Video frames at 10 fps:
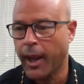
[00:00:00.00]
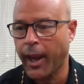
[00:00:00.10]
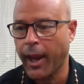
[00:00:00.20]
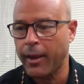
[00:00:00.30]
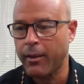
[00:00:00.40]

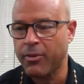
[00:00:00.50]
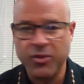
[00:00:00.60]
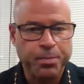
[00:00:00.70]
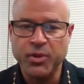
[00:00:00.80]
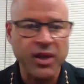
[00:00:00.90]
and
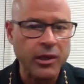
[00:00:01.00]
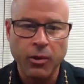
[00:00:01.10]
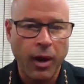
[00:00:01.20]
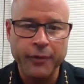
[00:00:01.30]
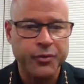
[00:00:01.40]
this
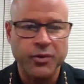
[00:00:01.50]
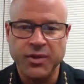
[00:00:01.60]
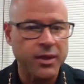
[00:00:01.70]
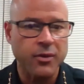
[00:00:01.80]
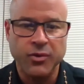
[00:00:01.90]
particular officer
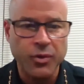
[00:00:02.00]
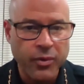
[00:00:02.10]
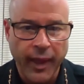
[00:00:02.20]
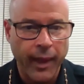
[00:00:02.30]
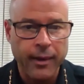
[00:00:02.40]
didn't
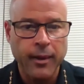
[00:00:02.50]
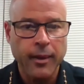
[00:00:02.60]
do that,